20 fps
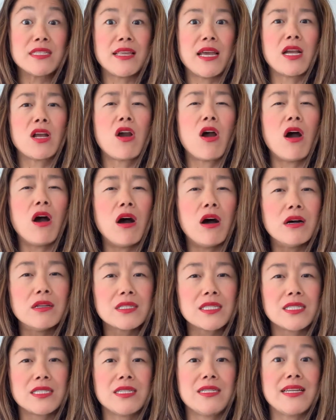that
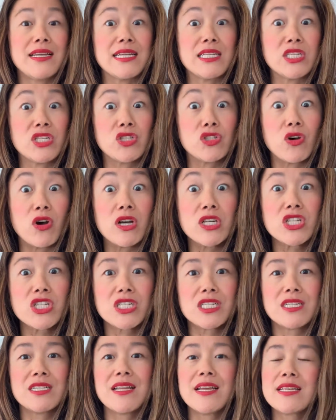constant
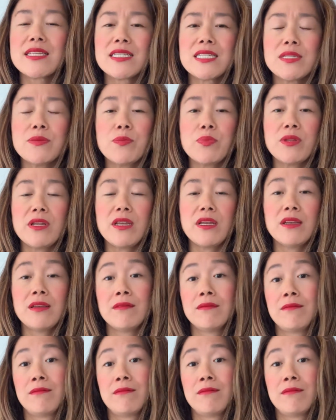exhaustion as simply,